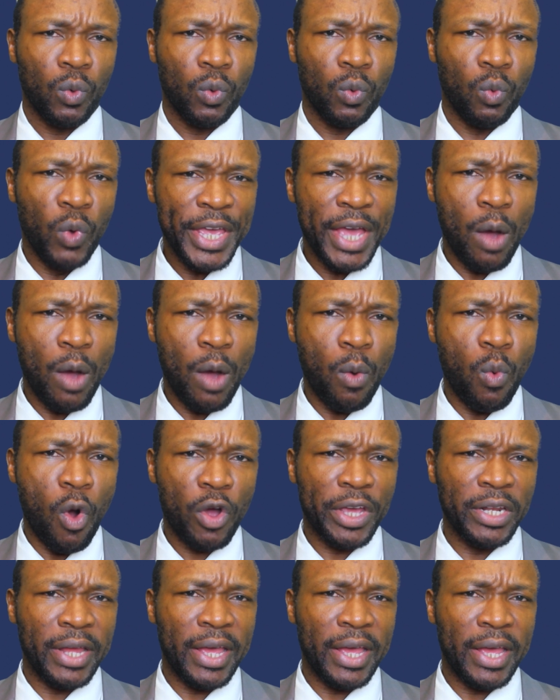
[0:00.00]
We are
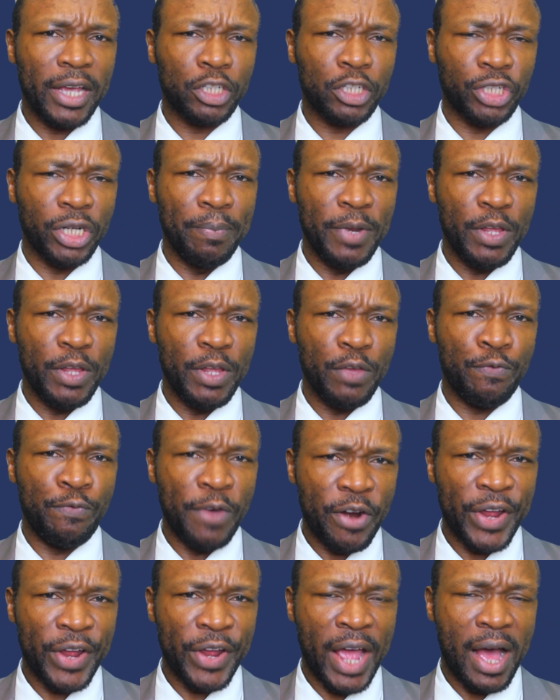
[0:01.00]
working extremely
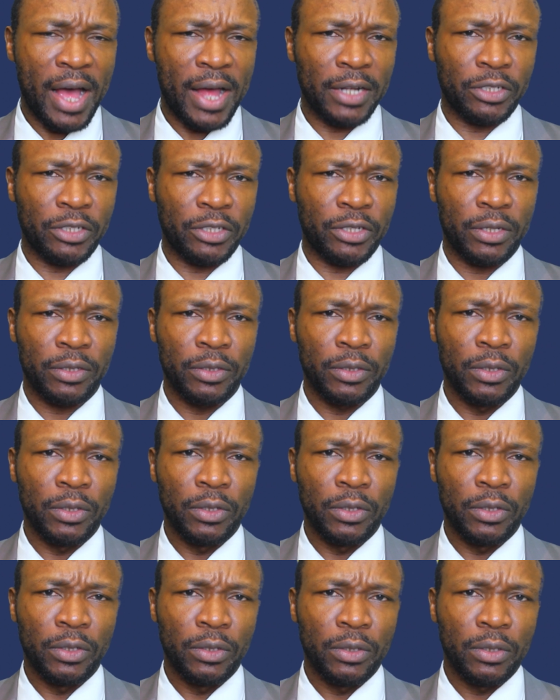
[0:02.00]
very hard
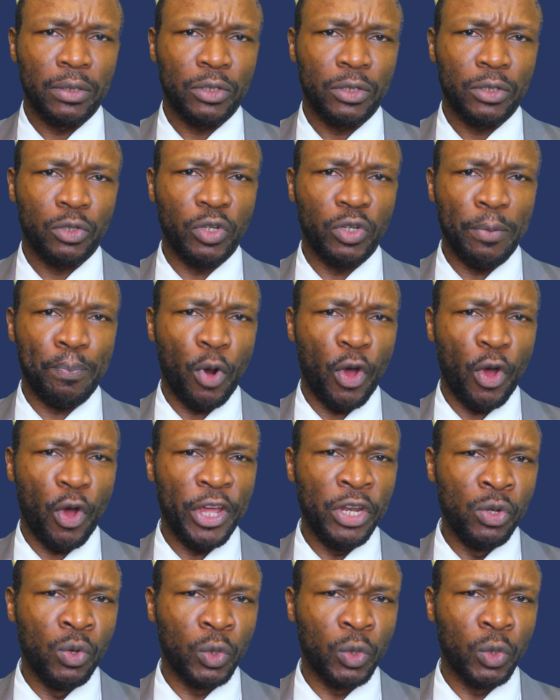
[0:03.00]
to deploy
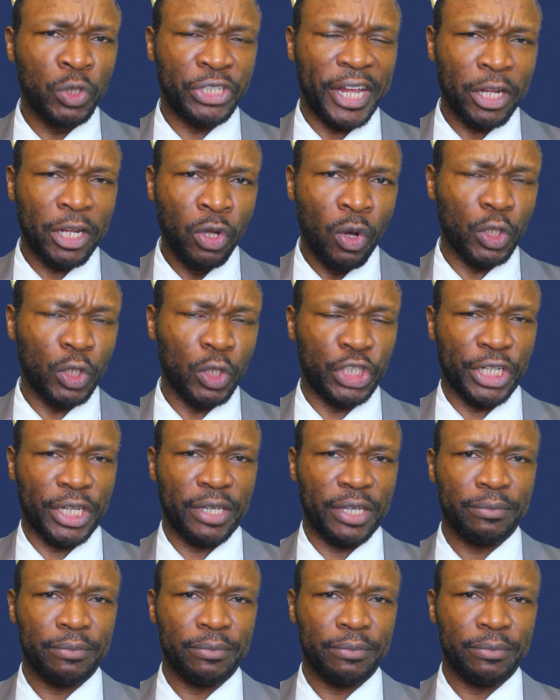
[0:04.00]
new technology